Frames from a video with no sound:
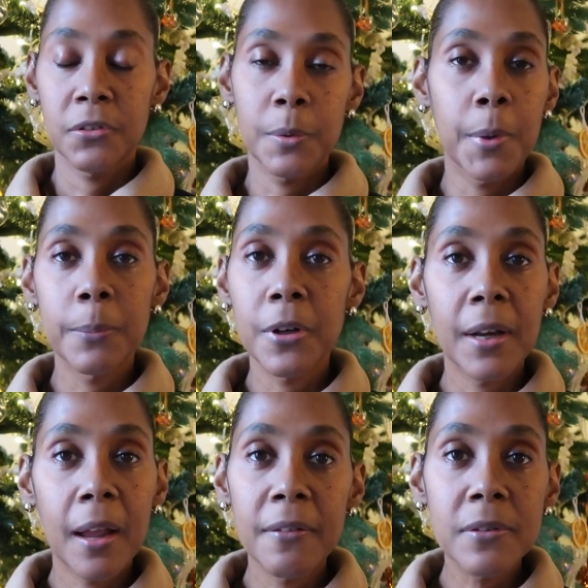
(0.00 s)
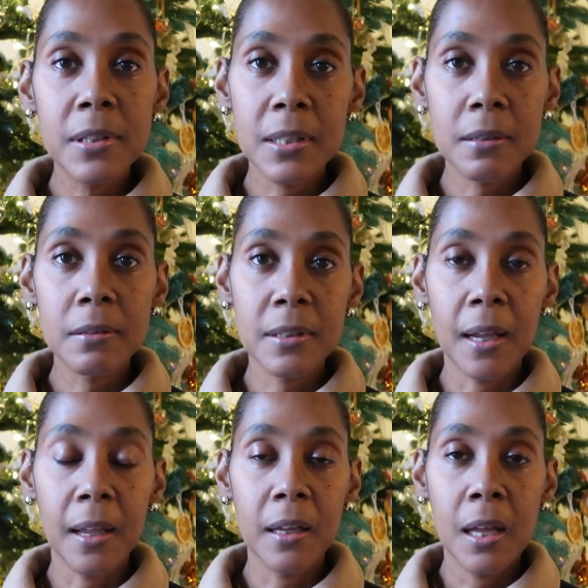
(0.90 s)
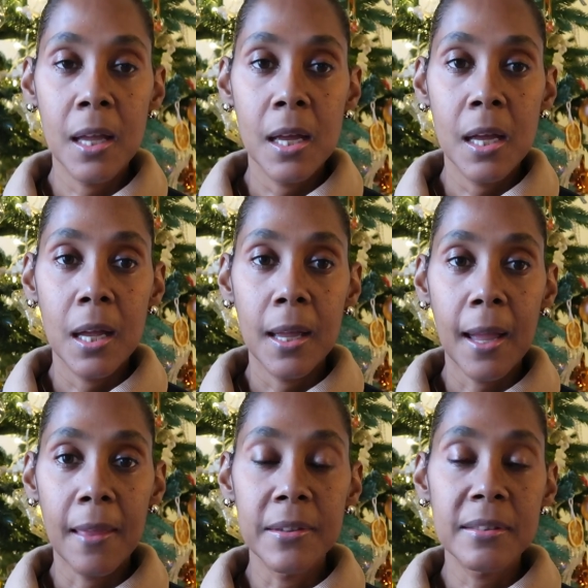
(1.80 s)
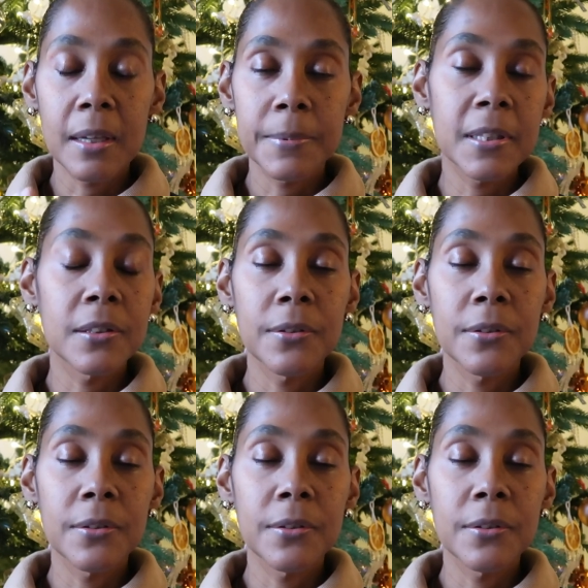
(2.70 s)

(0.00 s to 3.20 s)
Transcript: Remember it every single day and the steps that